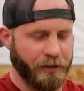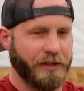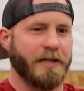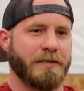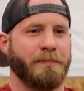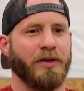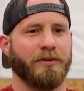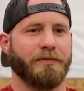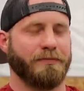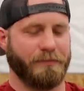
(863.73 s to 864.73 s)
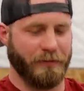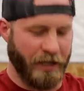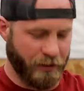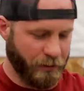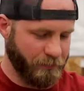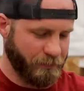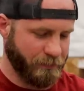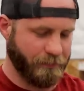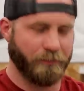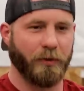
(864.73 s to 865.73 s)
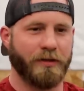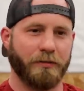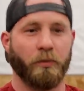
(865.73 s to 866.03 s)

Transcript: everything's built like with